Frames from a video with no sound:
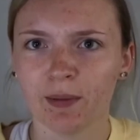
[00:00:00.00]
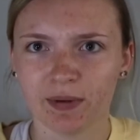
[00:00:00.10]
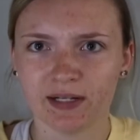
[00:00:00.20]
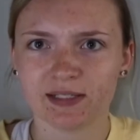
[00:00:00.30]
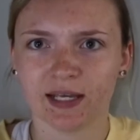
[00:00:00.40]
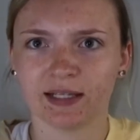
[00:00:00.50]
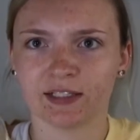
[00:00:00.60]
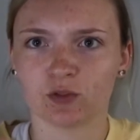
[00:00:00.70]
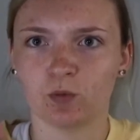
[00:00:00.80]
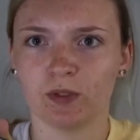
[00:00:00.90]
but it's like
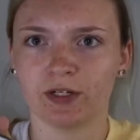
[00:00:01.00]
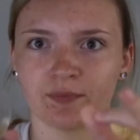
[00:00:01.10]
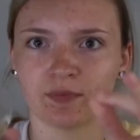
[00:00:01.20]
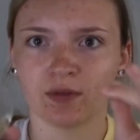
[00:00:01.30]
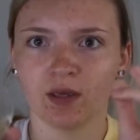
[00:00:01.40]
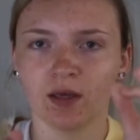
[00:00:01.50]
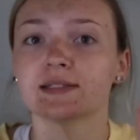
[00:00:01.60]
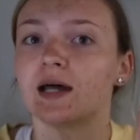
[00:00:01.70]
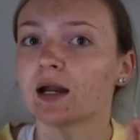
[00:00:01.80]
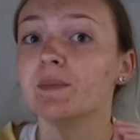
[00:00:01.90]
this weird,
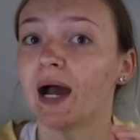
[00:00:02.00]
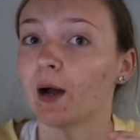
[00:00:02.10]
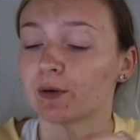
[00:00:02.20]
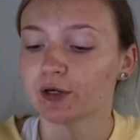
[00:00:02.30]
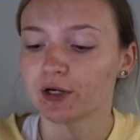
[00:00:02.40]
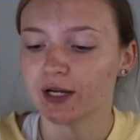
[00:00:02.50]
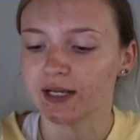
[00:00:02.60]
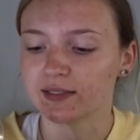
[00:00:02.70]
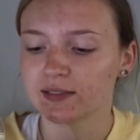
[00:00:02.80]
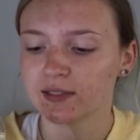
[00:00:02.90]
not a powder,
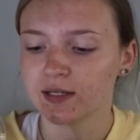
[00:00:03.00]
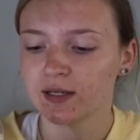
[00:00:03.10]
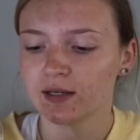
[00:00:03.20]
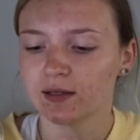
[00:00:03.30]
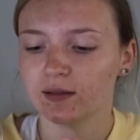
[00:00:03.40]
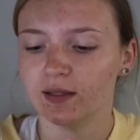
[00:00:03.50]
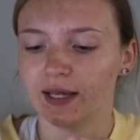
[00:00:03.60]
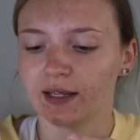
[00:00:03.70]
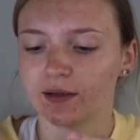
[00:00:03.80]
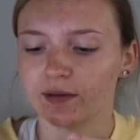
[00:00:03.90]
it's
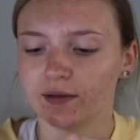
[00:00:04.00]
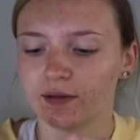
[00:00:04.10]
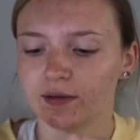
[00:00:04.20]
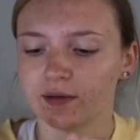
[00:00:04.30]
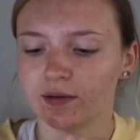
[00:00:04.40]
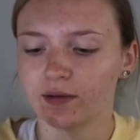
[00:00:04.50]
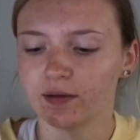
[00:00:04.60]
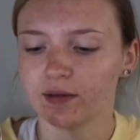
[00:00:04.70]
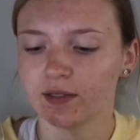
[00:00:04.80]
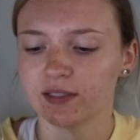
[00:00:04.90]
like
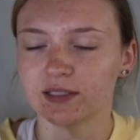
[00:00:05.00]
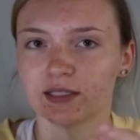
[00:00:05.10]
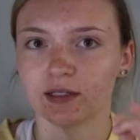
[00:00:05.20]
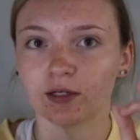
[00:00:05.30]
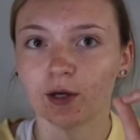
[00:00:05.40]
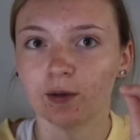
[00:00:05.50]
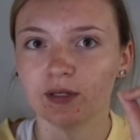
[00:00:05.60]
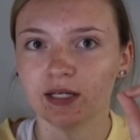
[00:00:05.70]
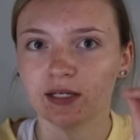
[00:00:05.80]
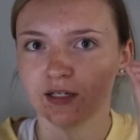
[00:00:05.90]

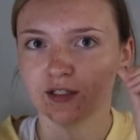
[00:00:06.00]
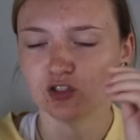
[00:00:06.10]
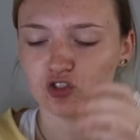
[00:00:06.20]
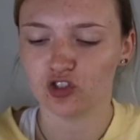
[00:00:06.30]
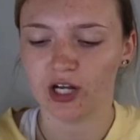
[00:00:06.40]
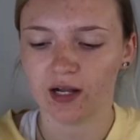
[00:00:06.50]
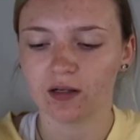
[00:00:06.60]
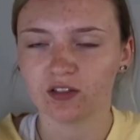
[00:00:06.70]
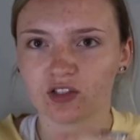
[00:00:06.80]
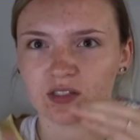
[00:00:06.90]
silicone-y
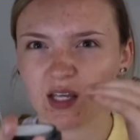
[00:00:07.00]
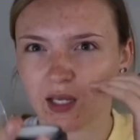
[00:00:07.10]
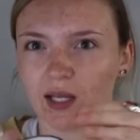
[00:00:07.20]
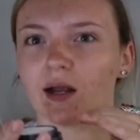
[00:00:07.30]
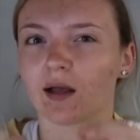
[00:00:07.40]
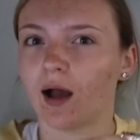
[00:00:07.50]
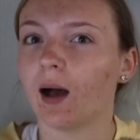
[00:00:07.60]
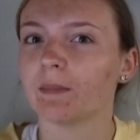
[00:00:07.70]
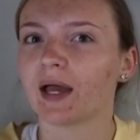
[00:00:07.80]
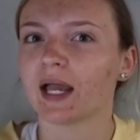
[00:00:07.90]
gel, just like in a
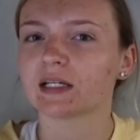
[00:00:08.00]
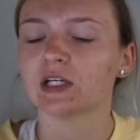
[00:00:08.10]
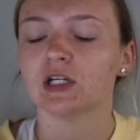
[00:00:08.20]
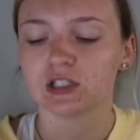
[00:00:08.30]
compact.